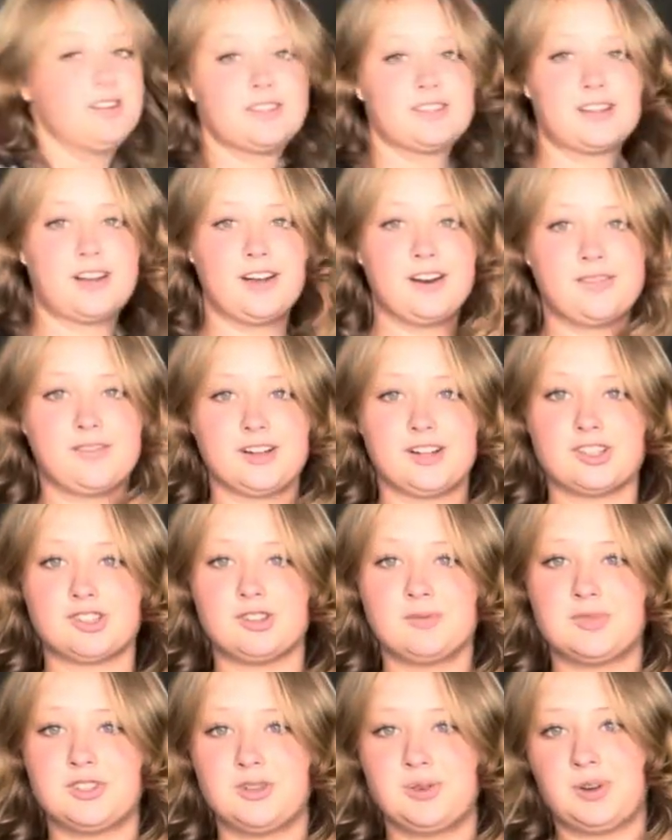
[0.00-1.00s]
It's kind of like a
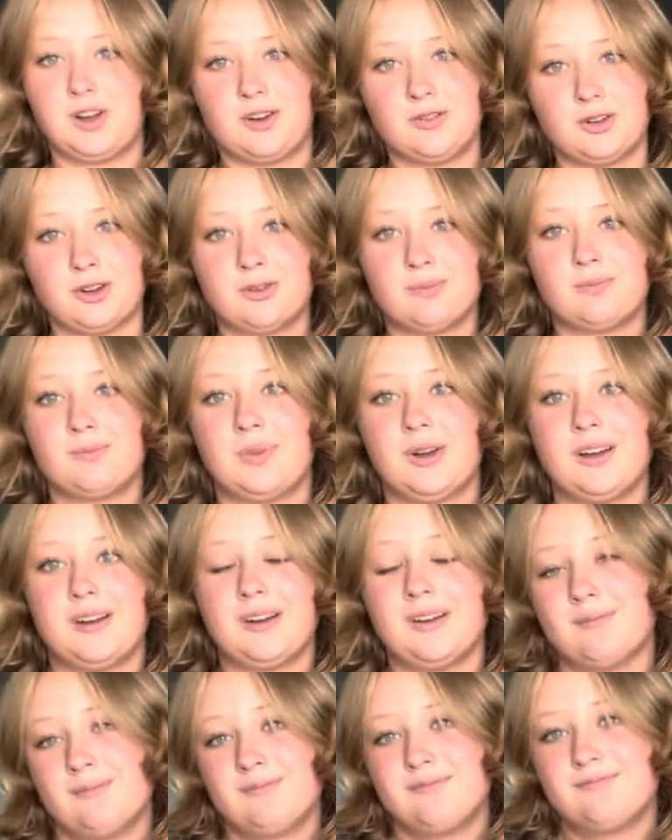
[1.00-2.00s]
swimsuit cover, but
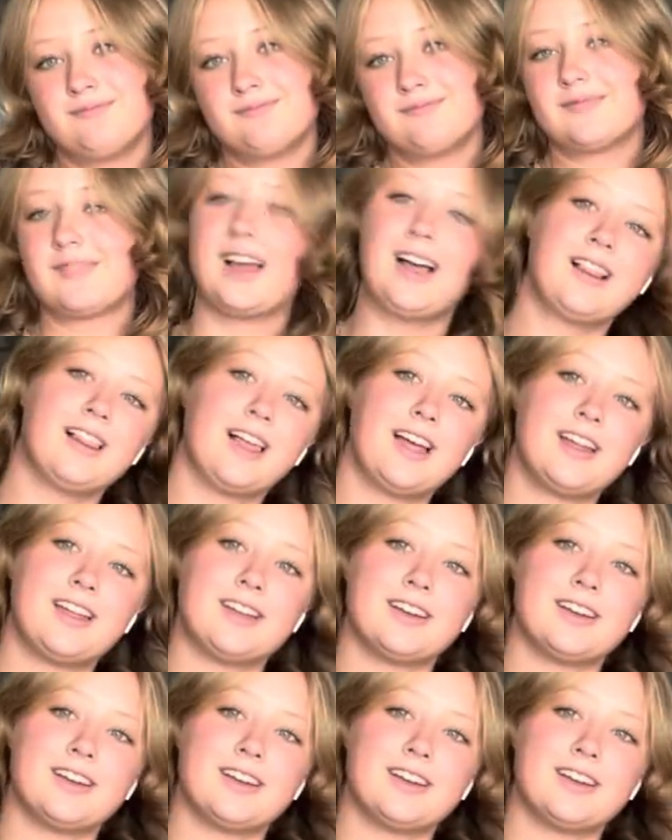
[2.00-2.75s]
I like